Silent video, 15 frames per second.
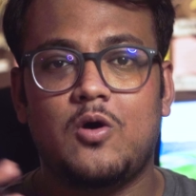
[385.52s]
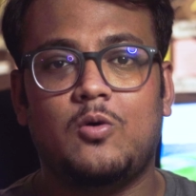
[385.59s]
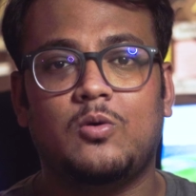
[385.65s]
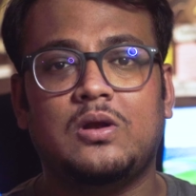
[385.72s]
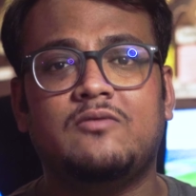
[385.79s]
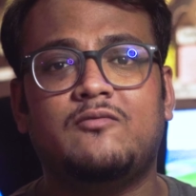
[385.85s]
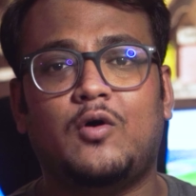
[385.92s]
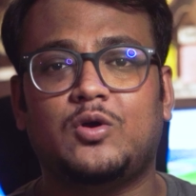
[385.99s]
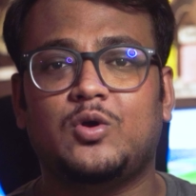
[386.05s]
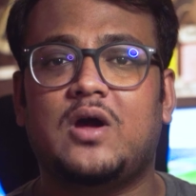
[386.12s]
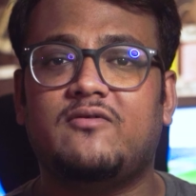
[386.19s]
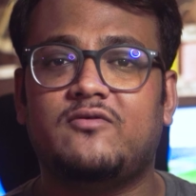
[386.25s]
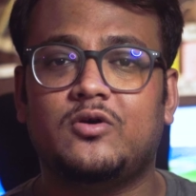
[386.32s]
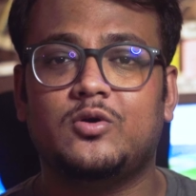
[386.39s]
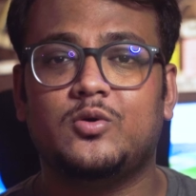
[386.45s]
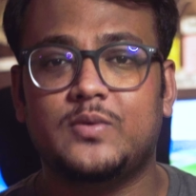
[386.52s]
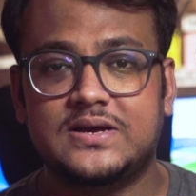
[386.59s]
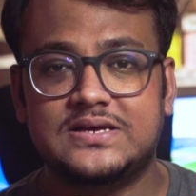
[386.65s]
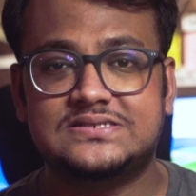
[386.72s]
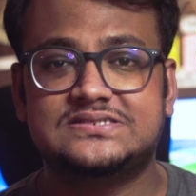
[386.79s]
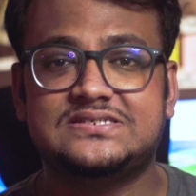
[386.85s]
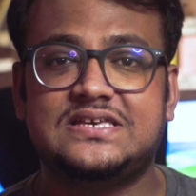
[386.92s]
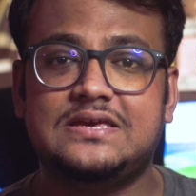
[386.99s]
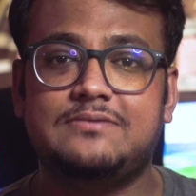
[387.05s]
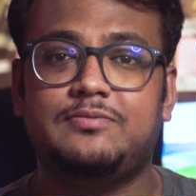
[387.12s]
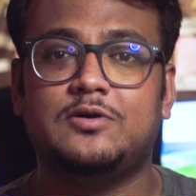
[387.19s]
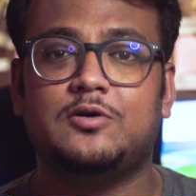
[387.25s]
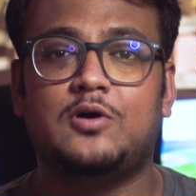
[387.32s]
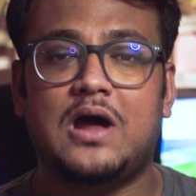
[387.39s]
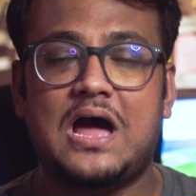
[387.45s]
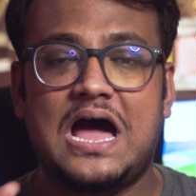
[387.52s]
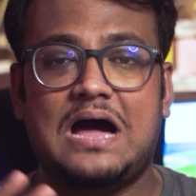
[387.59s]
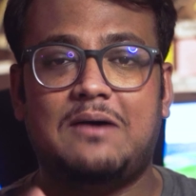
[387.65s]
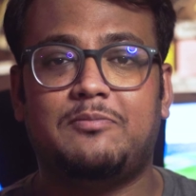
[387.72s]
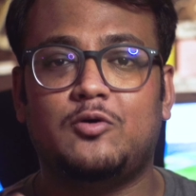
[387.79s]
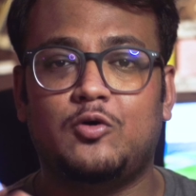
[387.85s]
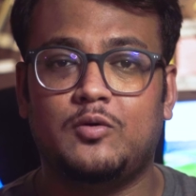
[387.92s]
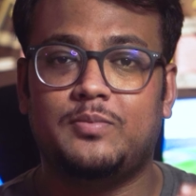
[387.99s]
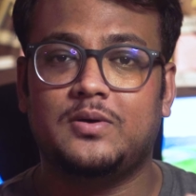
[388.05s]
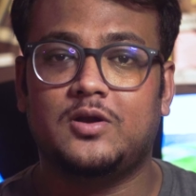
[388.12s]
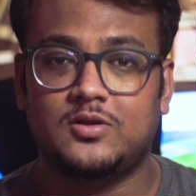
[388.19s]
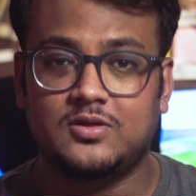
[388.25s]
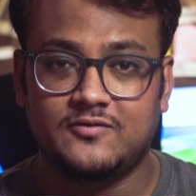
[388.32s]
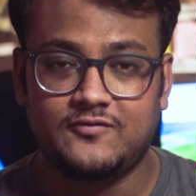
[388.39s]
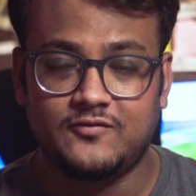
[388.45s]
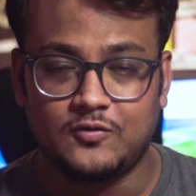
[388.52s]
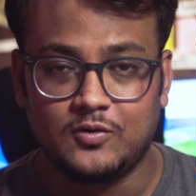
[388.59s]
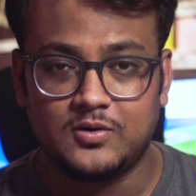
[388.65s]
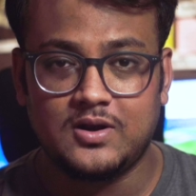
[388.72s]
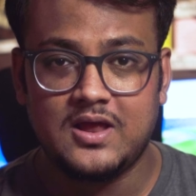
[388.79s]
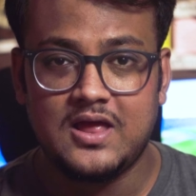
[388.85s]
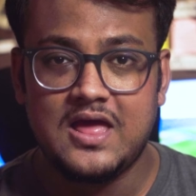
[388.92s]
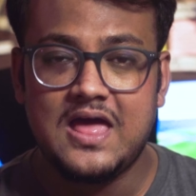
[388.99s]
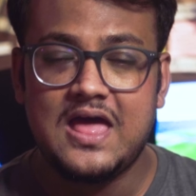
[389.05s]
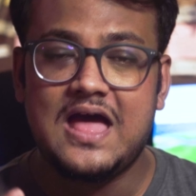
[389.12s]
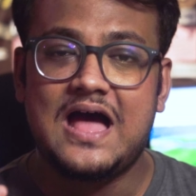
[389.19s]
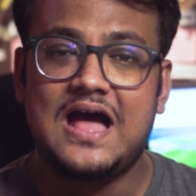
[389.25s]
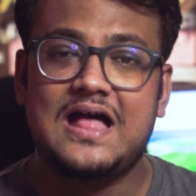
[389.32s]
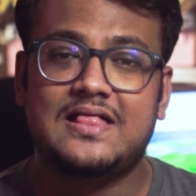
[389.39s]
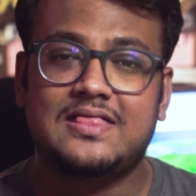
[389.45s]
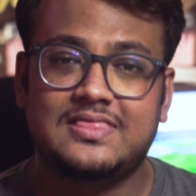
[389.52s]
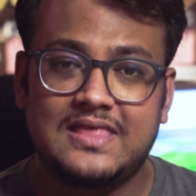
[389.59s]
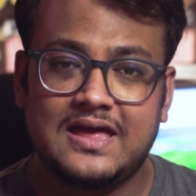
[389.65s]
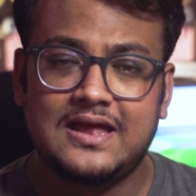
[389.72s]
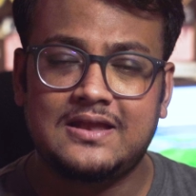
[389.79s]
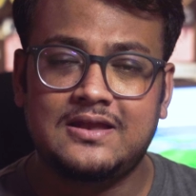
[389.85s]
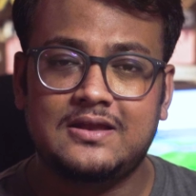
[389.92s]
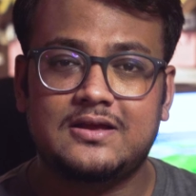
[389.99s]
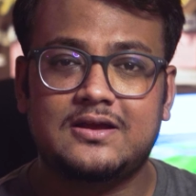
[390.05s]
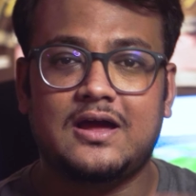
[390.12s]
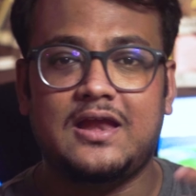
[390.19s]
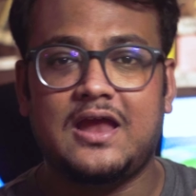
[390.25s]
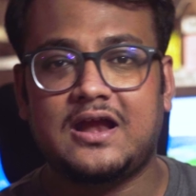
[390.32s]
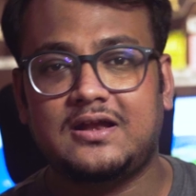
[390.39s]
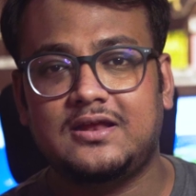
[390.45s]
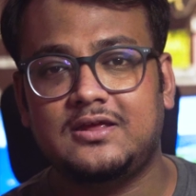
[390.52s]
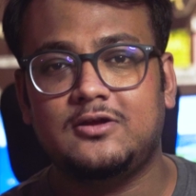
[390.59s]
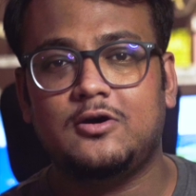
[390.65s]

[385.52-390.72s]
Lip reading: Only what you have to do is keep your app open on the phone and then connect